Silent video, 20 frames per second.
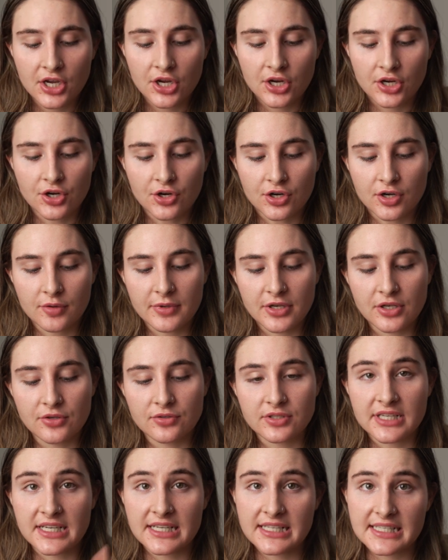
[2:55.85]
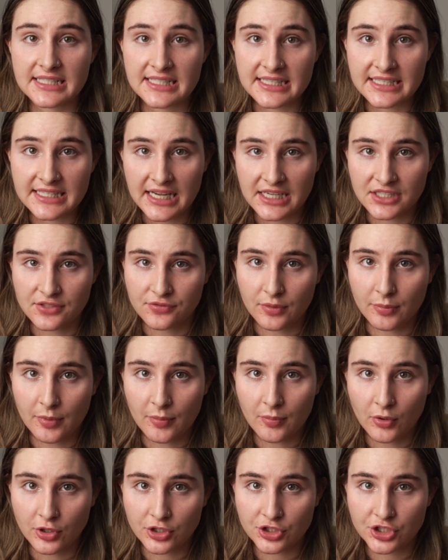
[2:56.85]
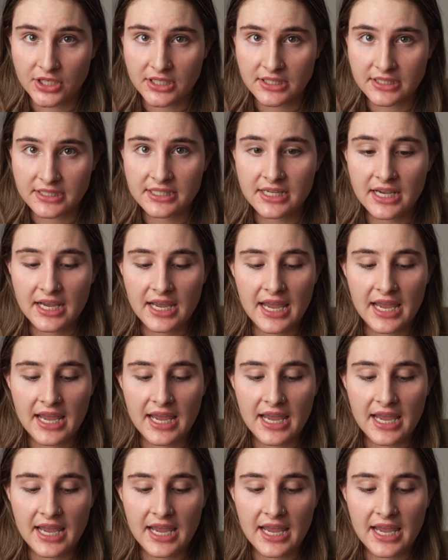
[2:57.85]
you're going to be using a z-test for proportions.